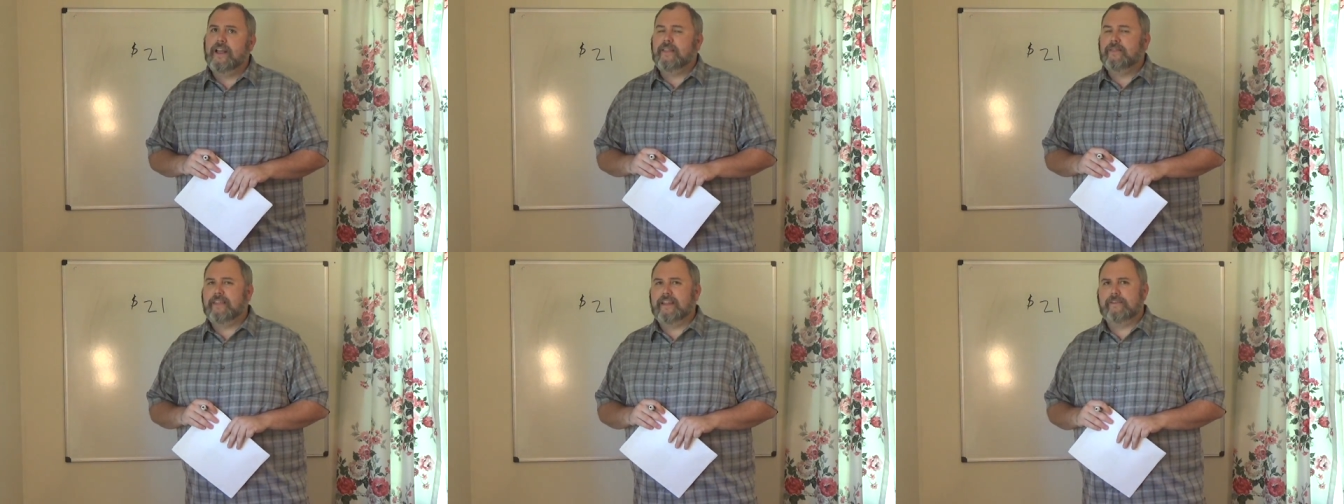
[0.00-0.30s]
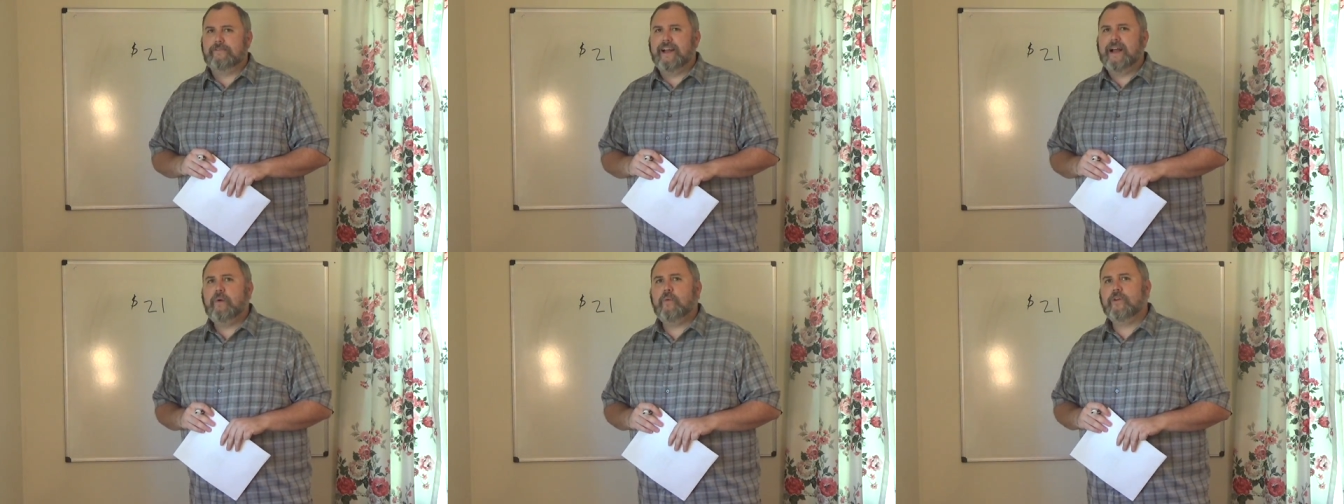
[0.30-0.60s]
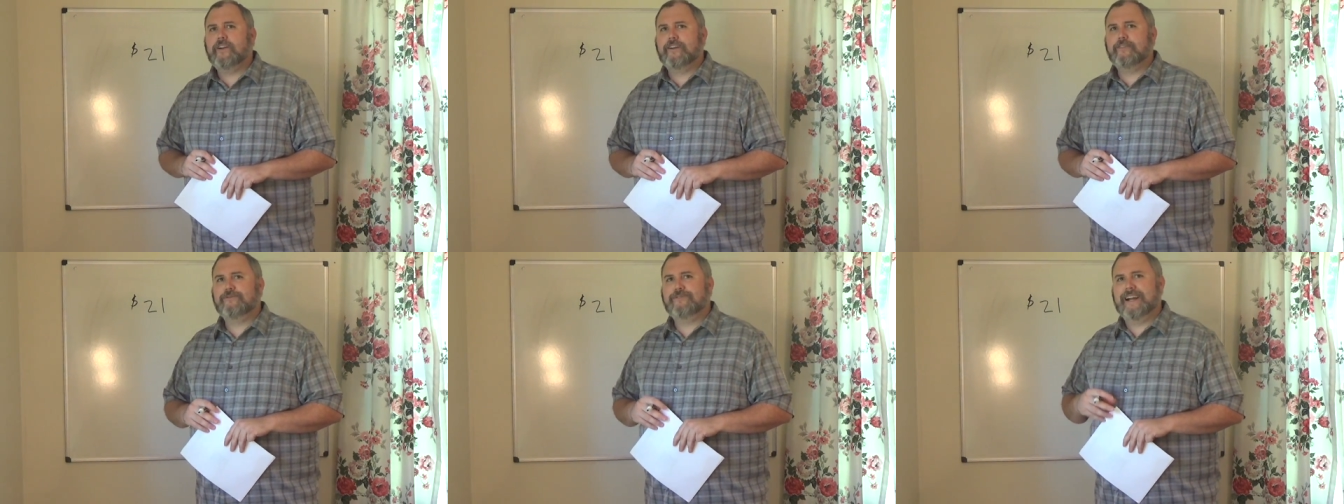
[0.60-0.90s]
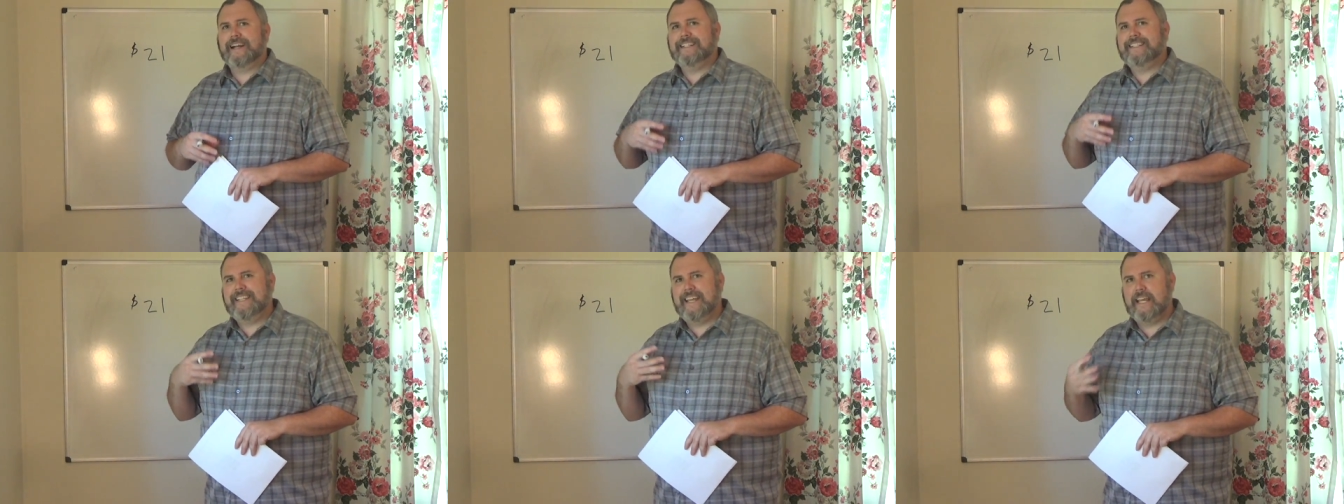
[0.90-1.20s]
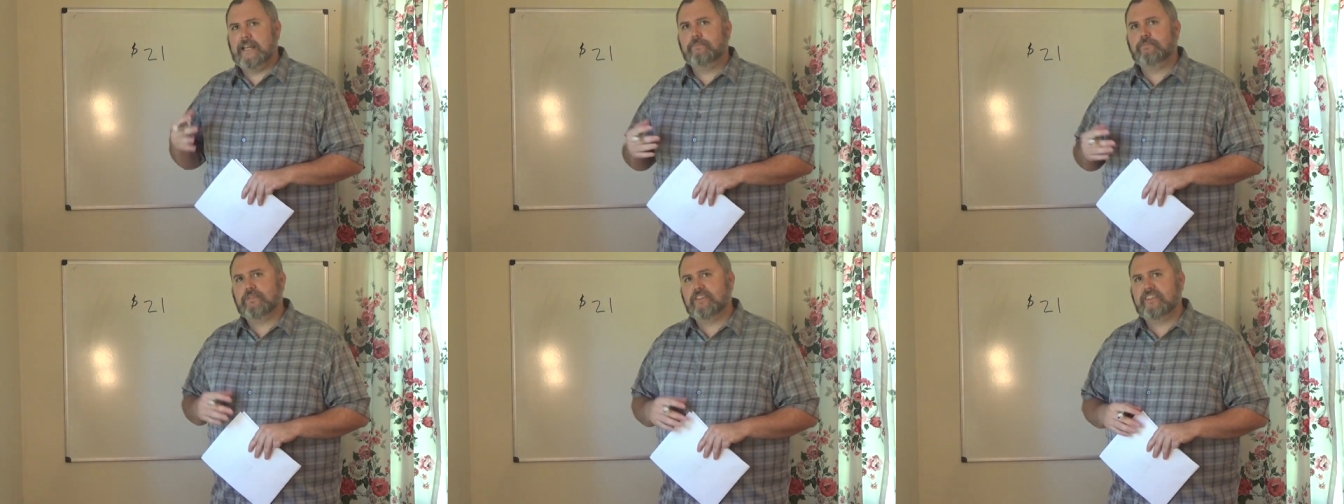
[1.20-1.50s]
that if I wanted to find
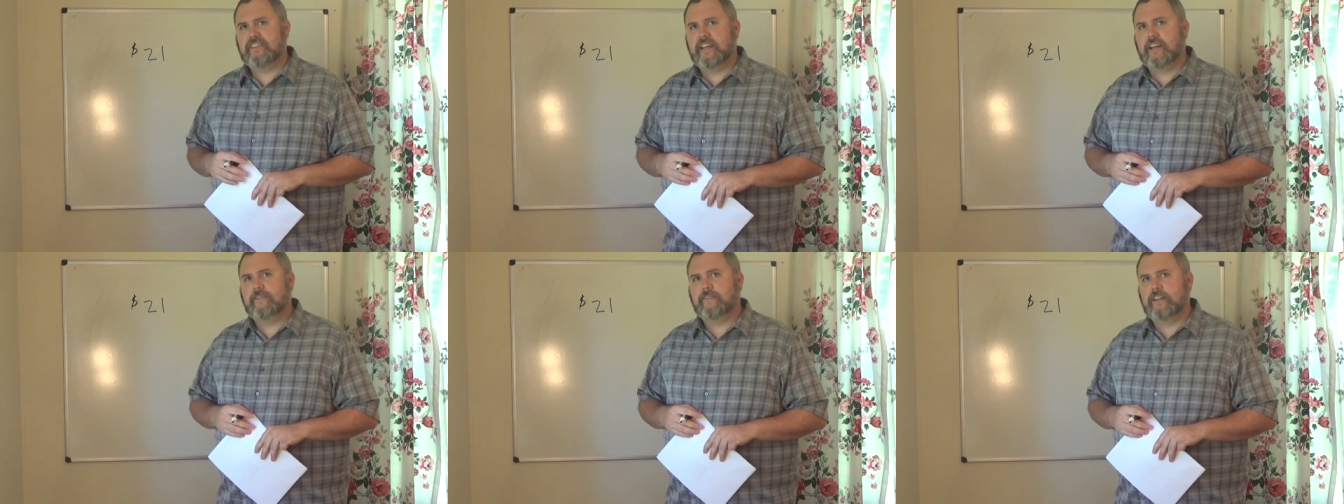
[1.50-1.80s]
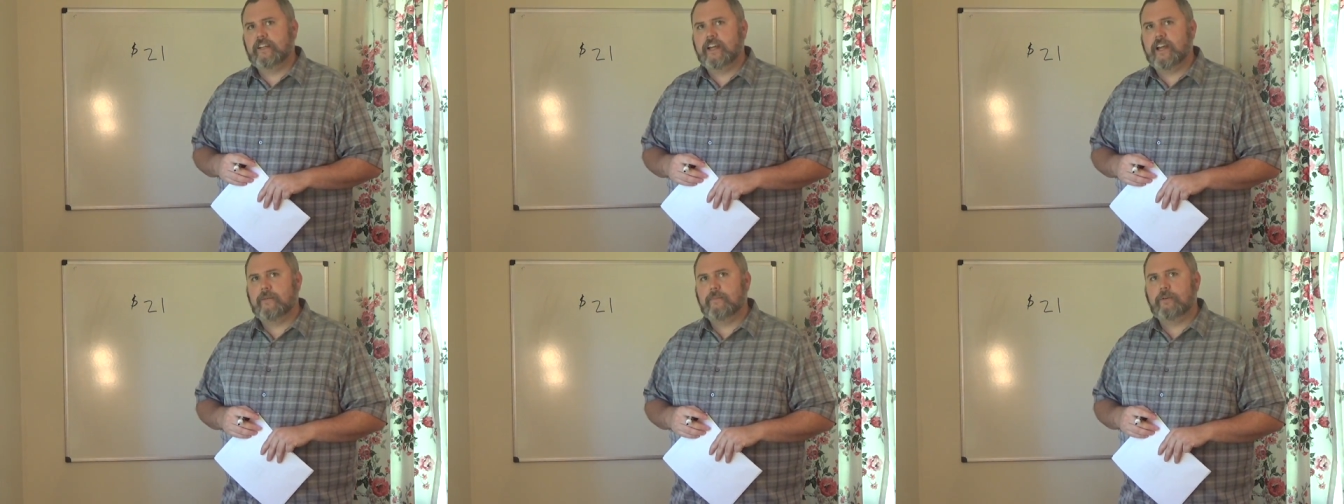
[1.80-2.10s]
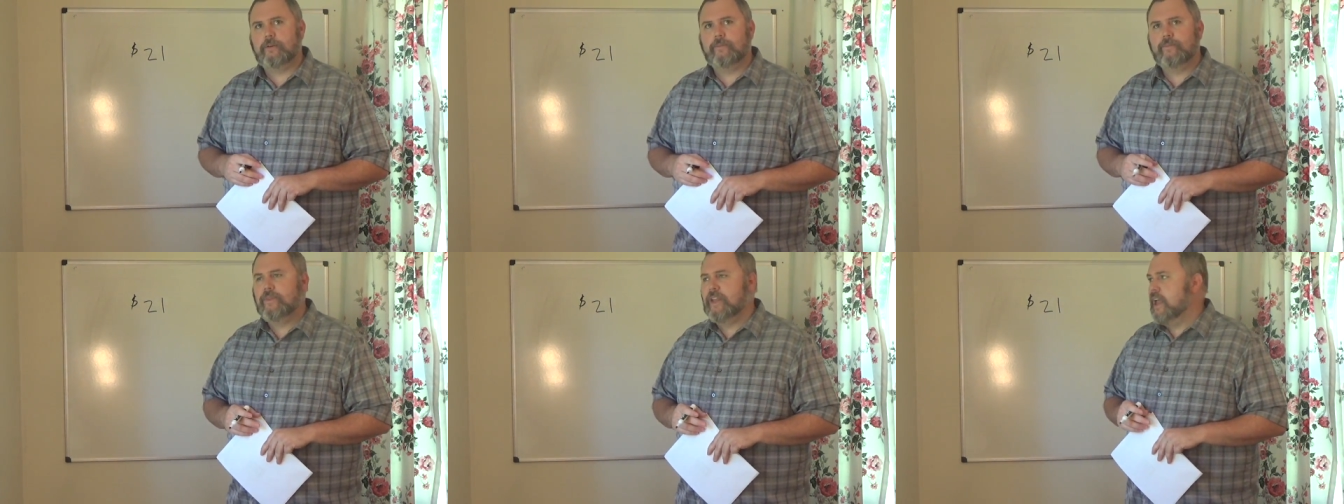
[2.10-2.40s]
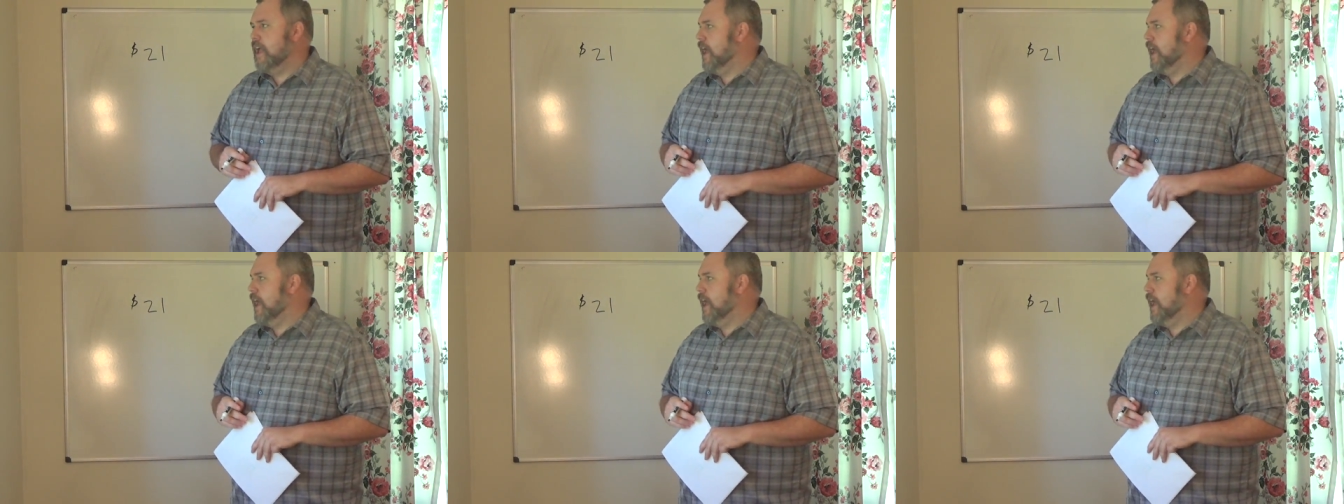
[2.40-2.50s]
10% of a number,